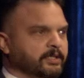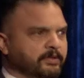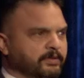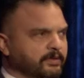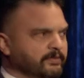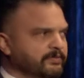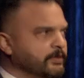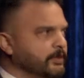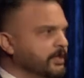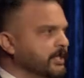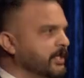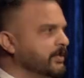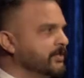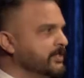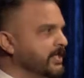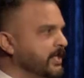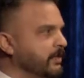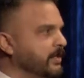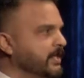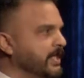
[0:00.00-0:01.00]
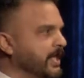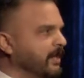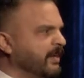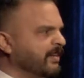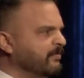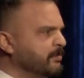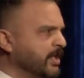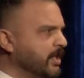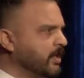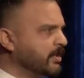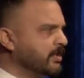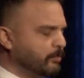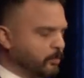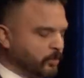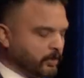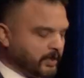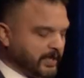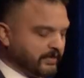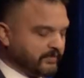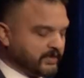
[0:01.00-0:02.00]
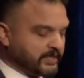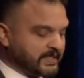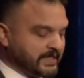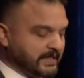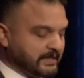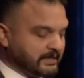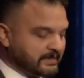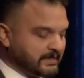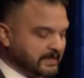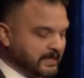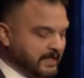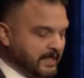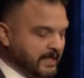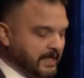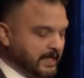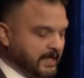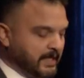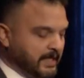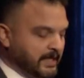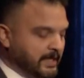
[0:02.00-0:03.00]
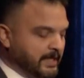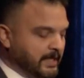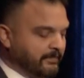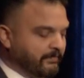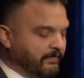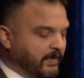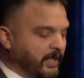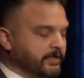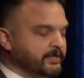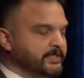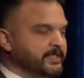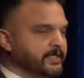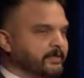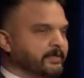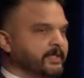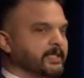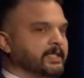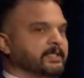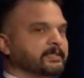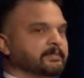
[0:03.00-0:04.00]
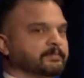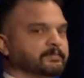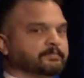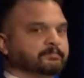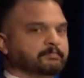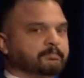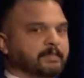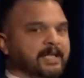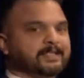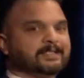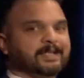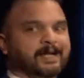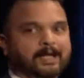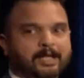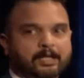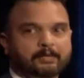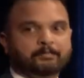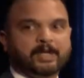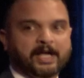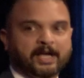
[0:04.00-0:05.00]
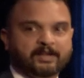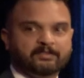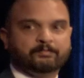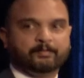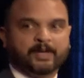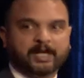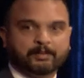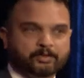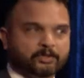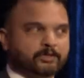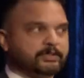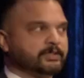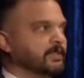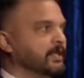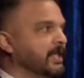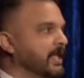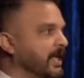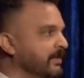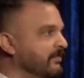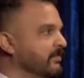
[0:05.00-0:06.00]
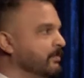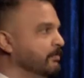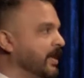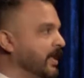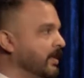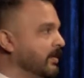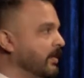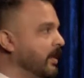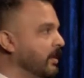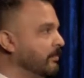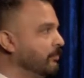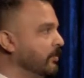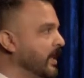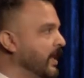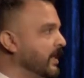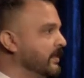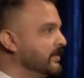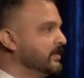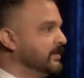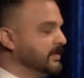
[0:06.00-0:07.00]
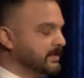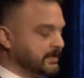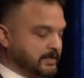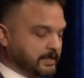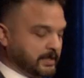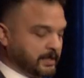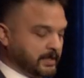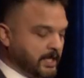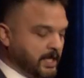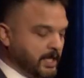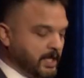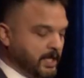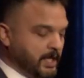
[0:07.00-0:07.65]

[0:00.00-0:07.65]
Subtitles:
you know, a few years here and there, I've been on the board ever since, volunteering my time out of my personal life and my law practice, and,